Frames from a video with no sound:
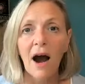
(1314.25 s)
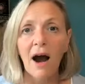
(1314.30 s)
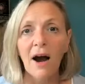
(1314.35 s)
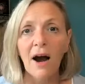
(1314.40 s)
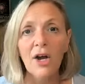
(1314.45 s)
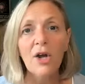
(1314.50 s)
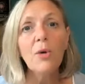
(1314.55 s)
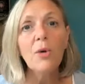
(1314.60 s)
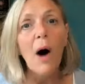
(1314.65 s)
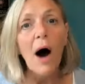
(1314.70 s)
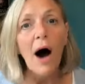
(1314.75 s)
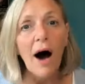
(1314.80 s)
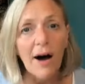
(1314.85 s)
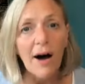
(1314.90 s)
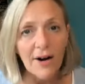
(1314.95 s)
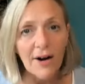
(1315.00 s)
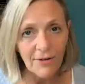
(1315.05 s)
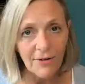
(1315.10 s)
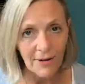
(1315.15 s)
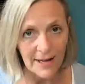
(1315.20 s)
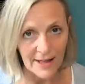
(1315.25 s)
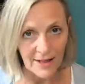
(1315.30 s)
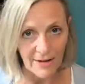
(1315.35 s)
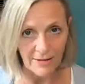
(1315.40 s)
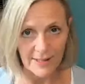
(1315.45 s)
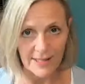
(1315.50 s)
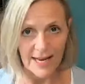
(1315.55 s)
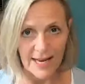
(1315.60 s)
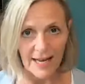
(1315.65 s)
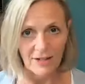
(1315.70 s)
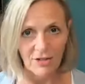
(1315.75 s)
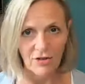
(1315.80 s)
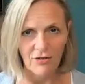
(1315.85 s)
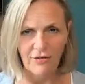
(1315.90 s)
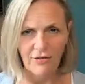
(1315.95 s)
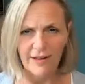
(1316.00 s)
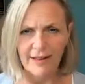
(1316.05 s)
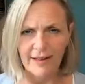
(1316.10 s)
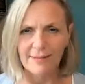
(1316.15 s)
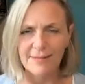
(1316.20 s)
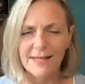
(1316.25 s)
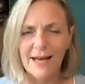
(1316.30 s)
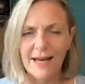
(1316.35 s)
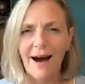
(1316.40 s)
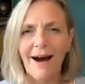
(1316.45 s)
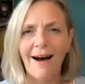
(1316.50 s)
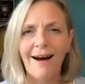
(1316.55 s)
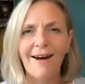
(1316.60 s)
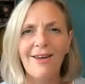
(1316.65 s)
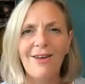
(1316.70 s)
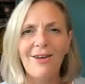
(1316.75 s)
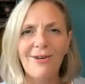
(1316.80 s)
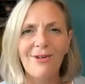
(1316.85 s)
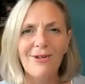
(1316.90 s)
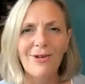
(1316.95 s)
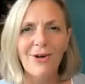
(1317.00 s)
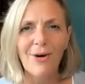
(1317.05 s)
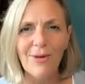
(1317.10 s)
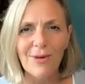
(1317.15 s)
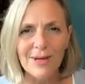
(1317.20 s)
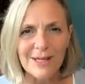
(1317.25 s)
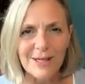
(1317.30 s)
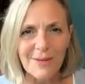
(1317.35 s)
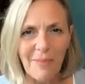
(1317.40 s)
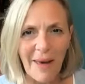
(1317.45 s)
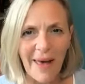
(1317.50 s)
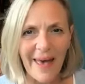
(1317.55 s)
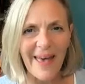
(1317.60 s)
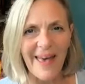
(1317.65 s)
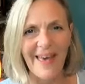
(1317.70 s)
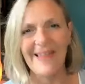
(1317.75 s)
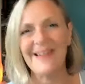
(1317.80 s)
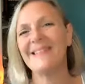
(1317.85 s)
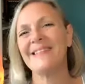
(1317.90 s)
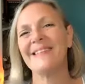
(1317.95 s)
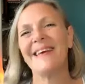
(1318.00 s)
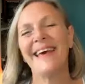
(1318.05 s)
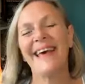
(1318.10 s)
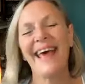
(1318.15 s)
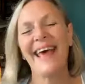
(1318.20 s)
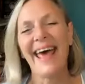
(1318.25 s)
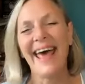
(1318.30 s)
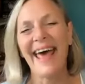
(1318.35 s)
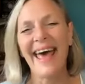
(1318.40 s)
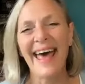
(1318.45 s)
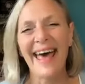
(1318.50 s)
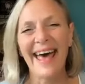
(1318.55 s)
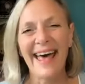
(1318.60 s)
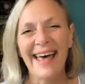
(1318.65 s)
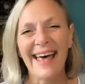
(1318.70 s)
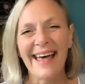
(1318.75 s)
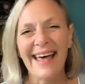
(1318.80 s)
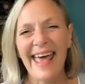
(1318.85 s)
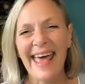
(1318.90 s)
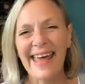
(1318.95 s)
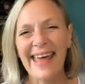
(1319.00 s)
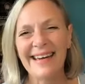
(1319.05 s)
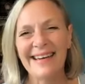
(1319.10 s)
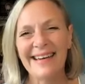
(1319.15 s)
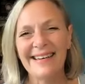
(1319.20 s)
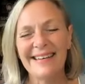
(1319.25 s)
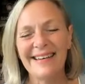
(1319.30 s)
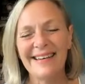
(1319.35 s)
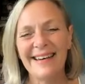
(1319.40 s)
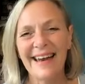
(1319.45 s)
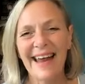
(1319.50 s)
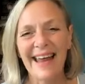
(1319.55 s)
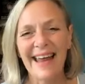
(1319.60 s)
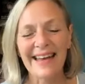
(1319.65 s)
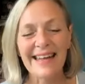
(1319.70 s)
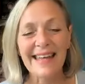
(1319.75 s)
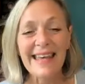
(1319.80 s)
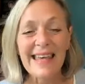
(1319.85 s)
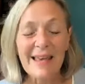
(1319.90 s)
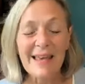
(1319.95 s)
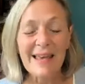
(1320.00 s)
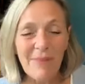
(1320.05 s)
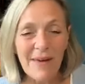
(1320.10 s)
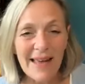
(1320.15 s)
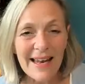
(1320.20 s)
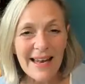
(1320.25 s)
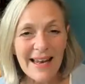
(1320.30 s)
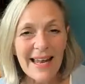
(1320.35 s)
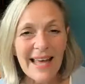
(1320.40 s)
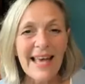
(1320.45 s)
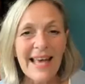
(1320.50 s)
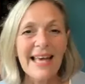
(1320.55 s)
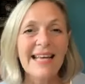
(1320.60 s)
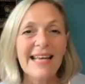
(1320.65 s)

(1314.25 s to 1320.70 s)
Are you honoring those natural rhythms? Are you going to bed and keeping